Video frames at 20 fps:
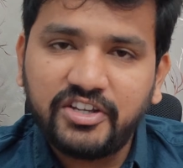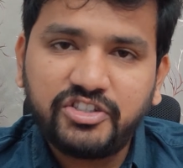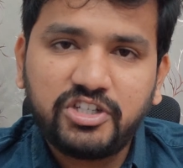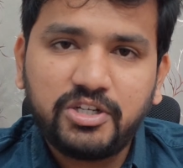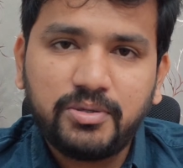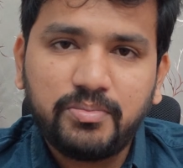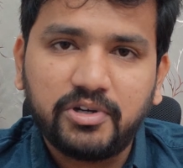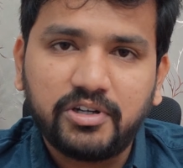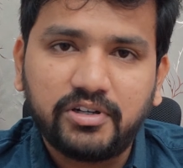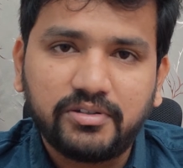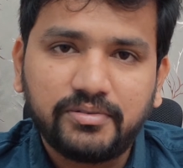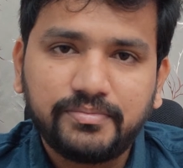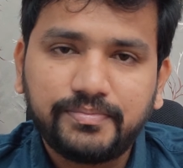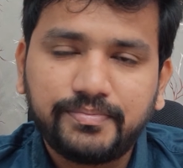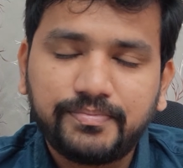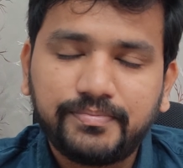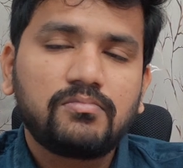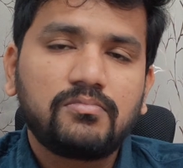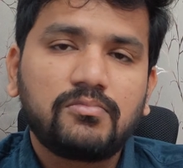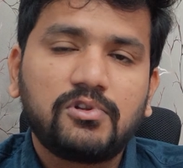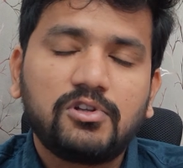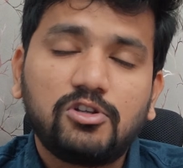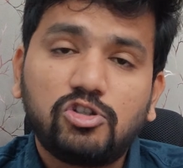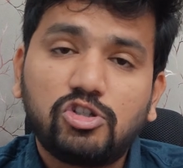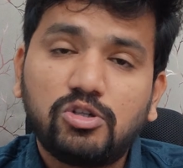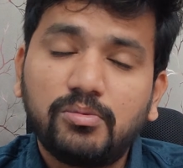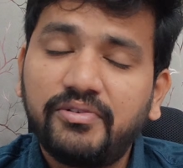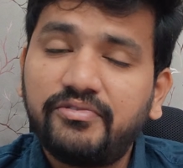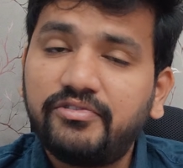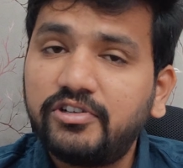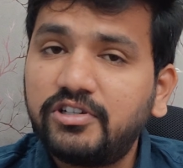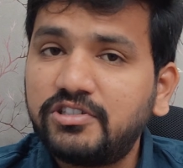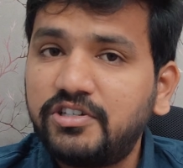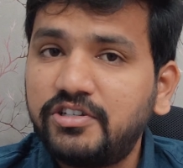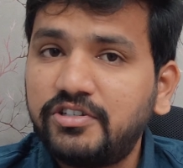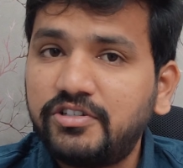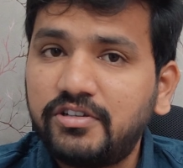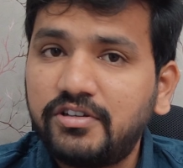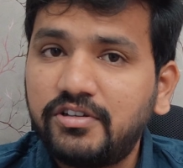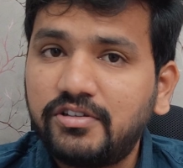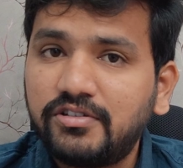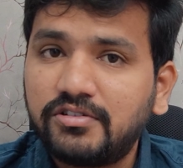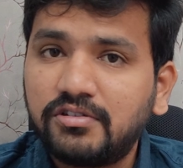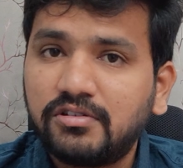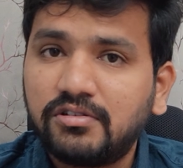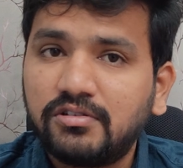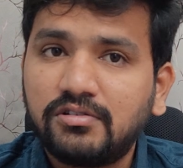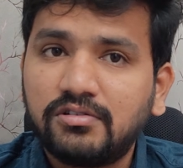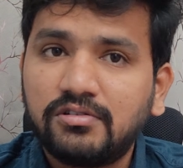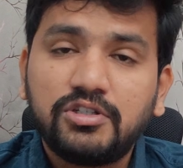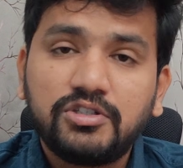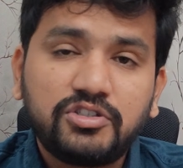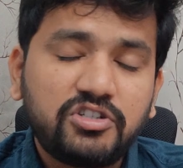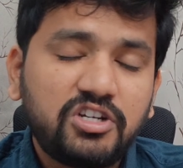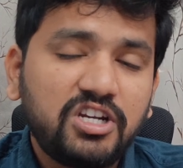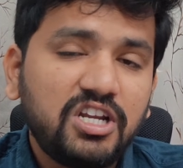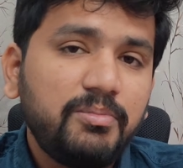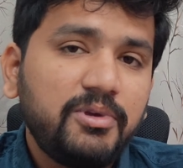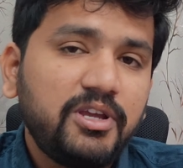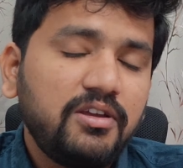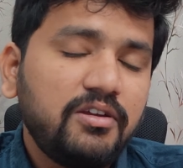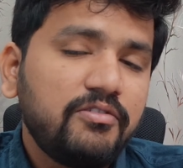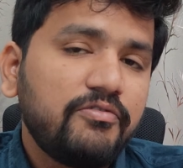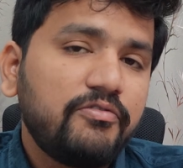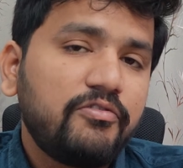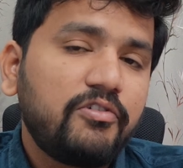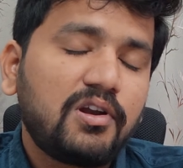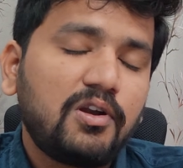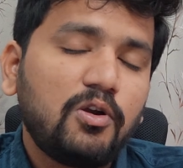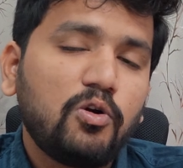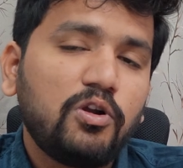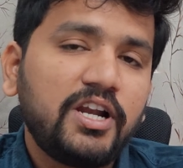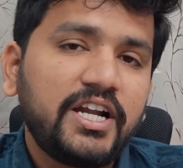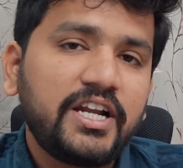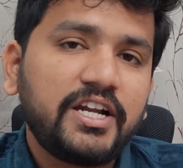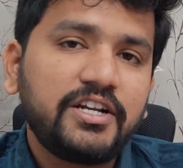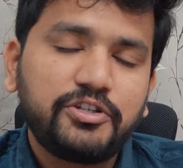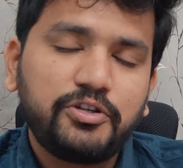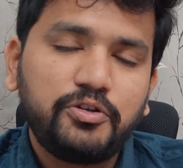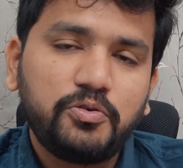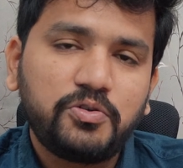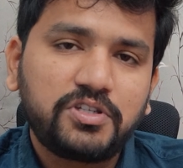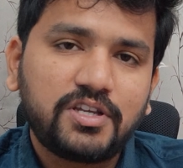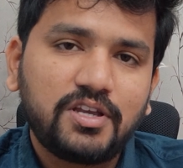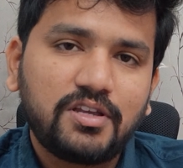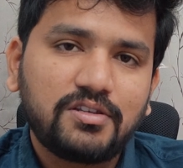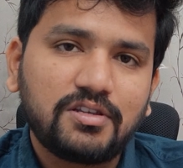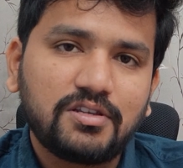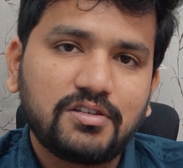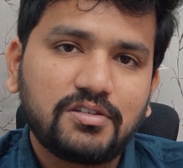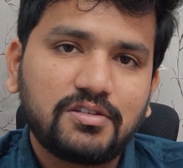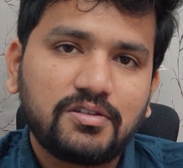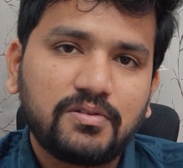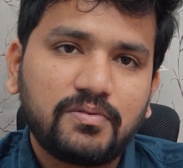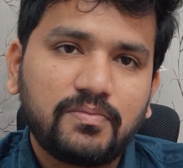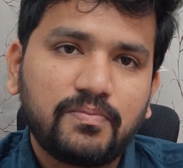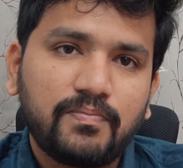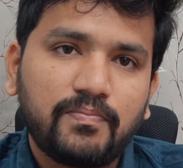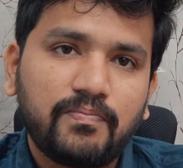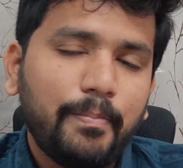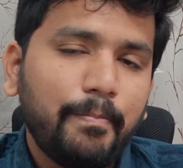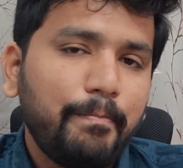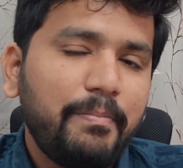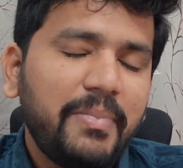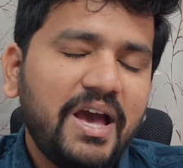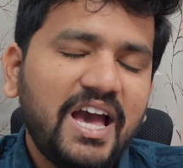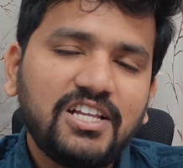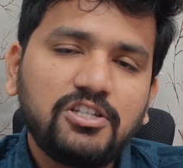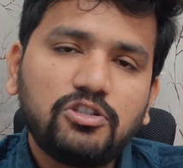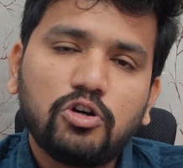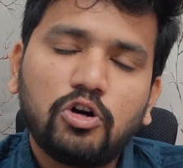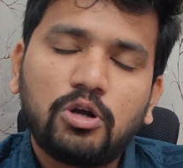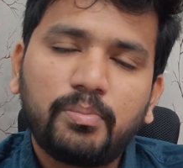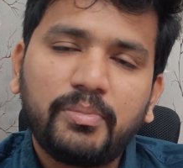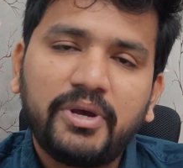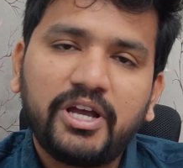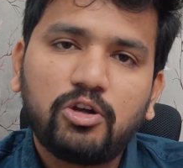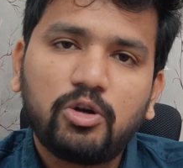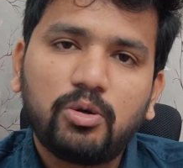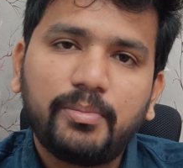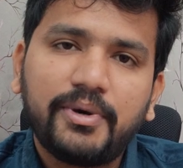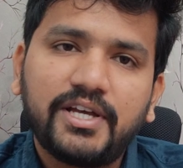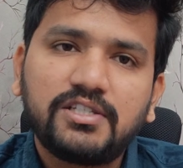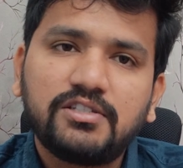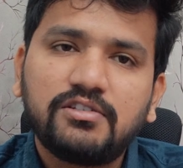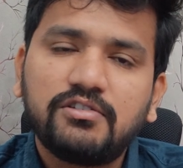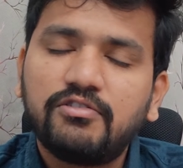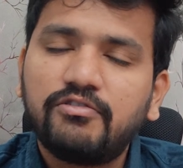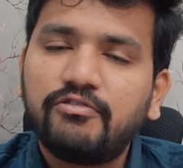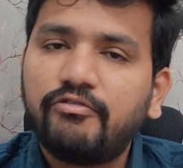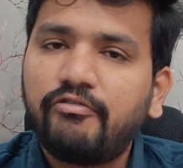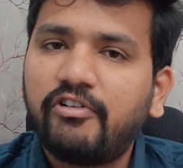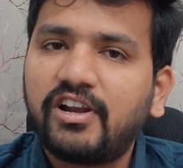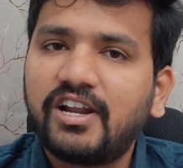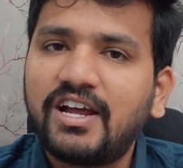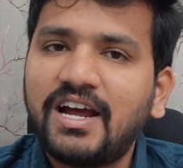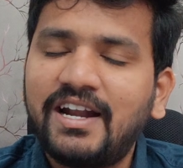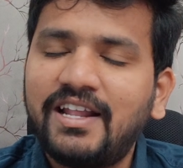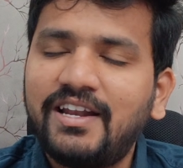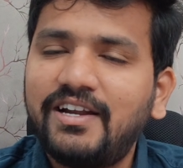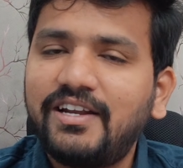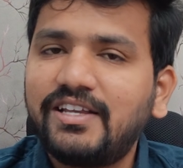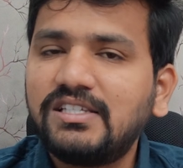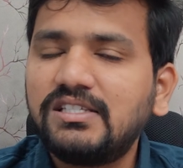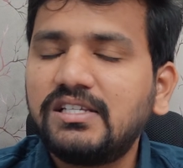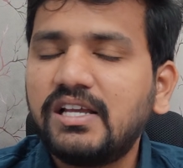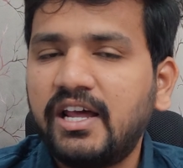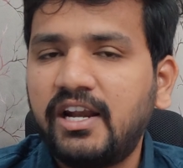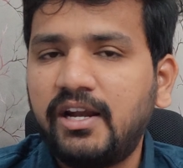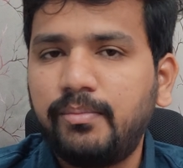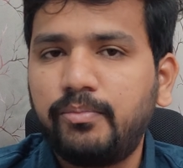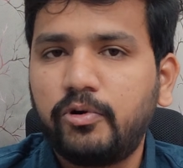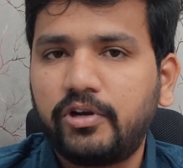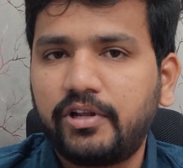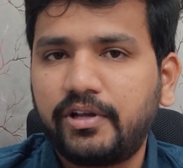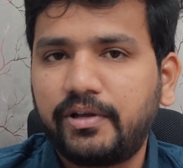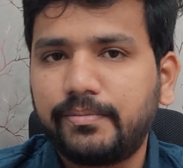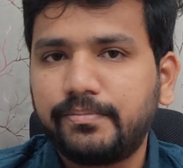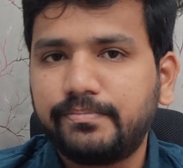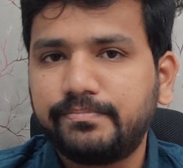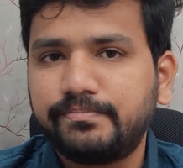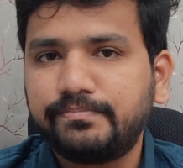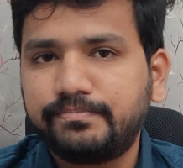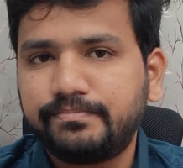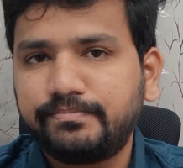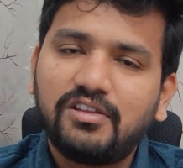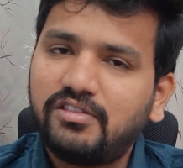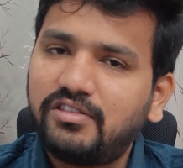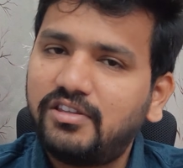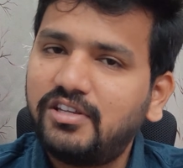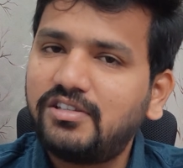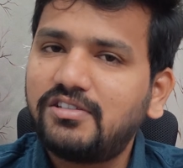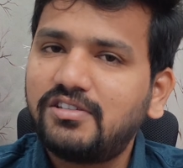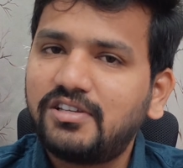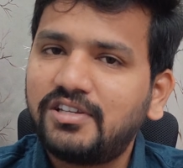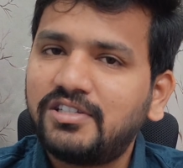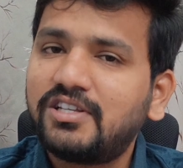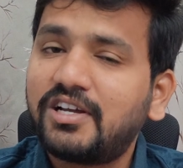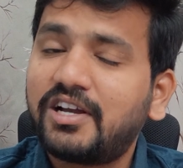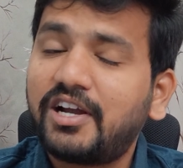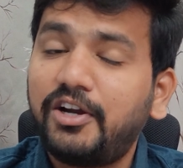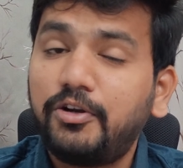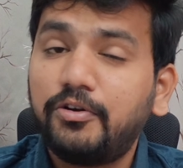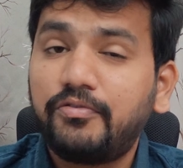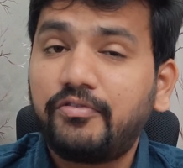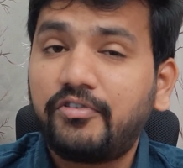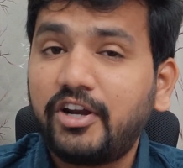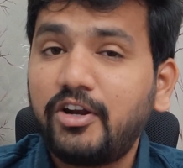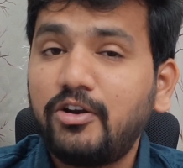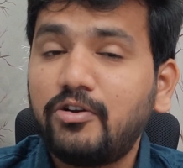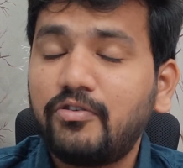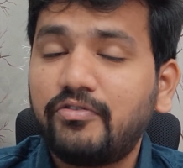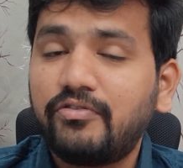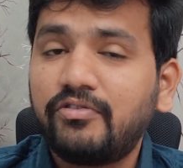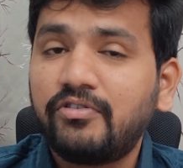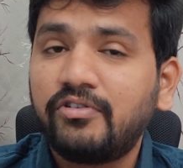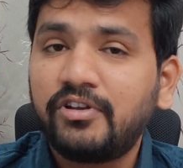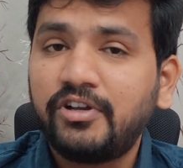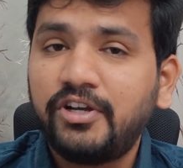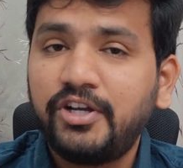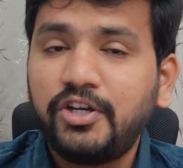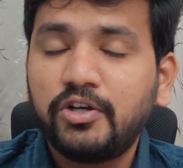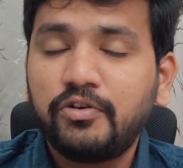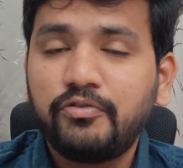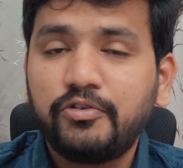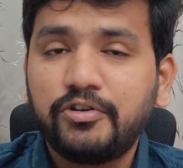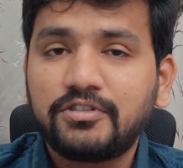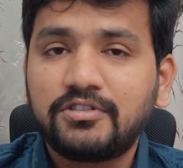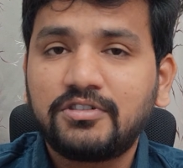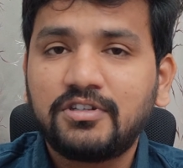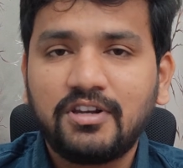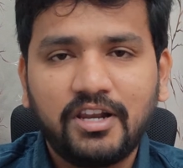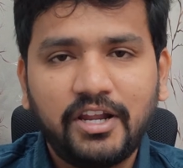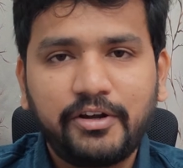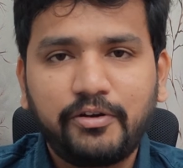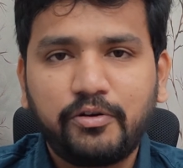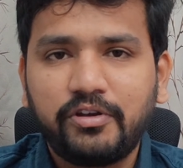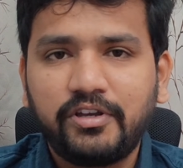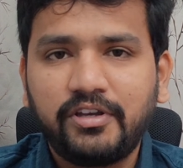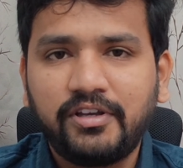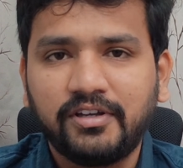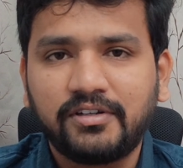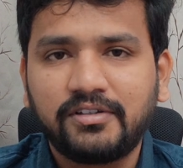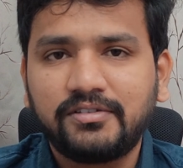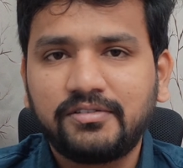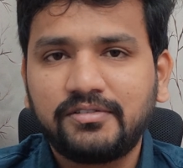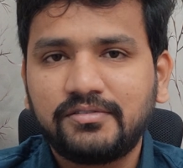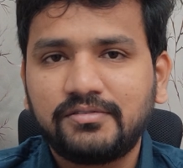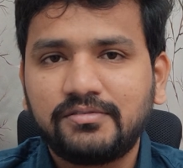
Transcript: and cheaper. So my first decision is streaming for low latency use cases, batch or micro batch for analytics and reporting. This is the kind of trade-off interviewers like to hear.